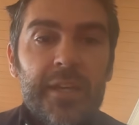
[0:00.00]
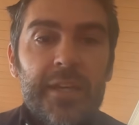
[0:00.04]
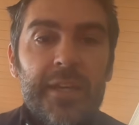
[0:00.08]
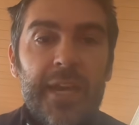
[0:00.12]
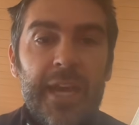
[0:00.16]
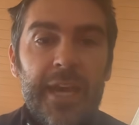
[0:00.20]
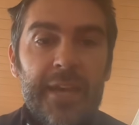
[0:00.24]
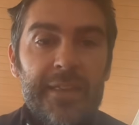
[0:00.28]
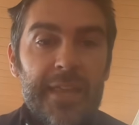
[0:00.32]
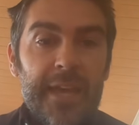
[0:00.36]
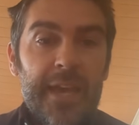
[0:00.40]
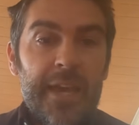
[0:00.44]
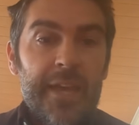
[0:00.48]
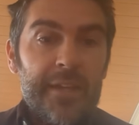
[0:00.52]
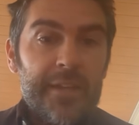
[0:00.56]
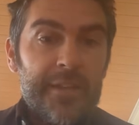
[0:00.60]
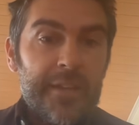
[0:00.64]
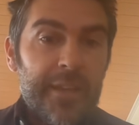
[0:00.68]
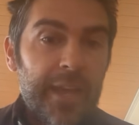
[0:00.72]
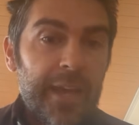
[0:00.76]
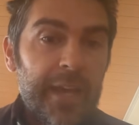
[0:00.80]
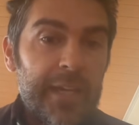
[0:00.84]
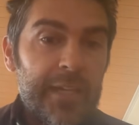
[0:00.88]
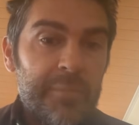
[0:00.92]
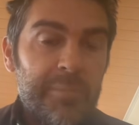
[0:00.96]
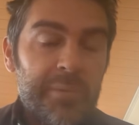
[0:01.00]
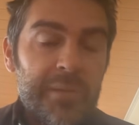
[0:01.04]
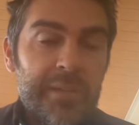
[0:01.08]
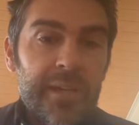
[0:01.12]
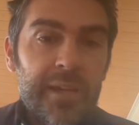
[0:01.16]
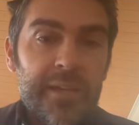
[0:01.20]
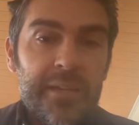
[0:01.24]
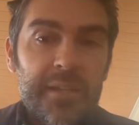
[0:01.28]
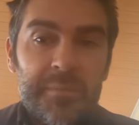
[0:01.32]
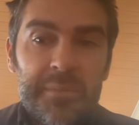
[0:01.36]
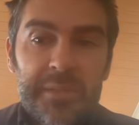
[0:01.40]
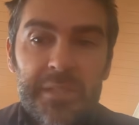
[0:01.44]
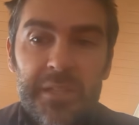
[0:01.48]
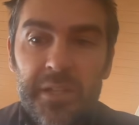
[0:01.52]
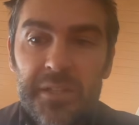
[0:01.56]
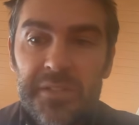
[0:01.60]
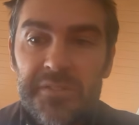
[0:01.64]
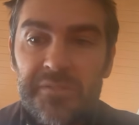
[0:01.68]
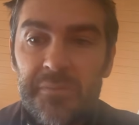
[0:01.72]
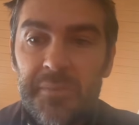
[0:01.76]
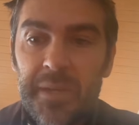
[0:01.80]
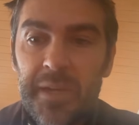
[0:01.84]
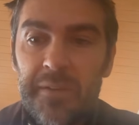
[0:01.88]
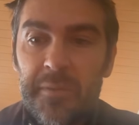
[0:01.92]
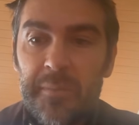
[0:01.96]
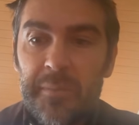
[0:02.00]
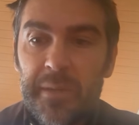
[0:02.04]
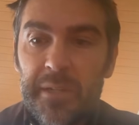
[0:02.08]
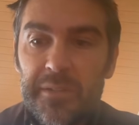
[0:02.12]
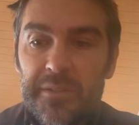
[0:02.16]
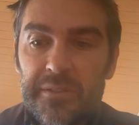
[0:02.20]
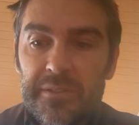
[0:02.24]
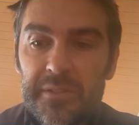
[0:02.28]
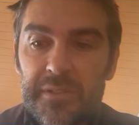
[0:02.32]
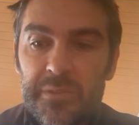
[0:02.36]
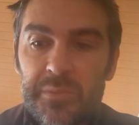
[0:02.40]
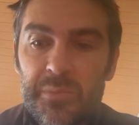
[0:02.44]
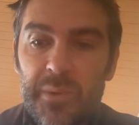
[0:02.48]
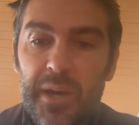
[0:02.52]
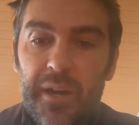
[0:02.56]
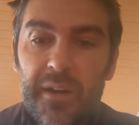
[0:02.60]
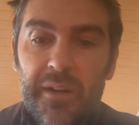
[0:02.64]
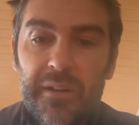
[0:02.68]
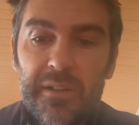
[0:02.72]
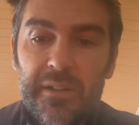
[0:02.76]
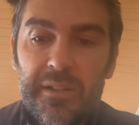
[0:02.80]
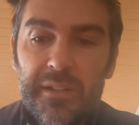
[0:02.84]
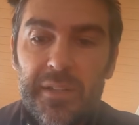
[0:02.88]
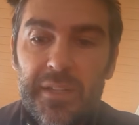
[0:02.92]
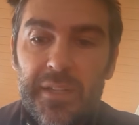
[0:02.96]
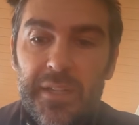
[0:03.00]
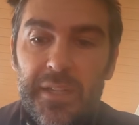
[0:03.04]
and then they had to protect themselves from heavy metals as well.